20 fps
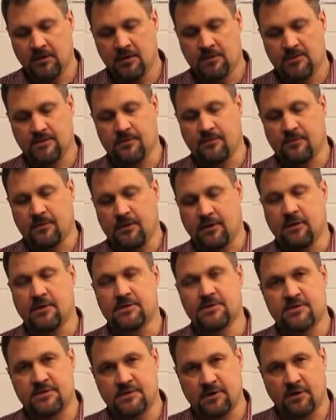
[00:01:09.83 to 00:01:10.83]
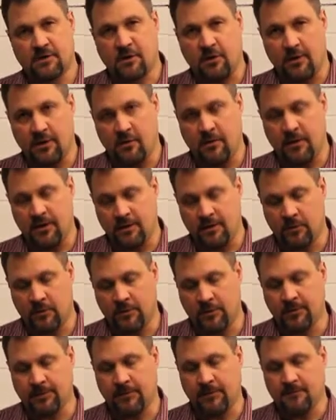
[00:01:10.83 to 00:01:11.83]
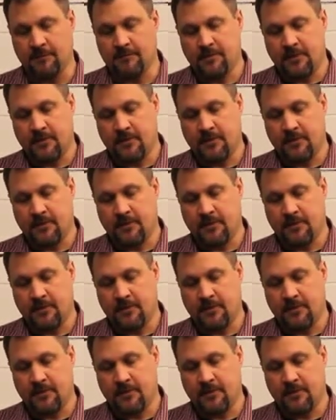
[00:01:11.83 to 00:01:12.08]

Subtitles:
Something else that's occurring while you're welding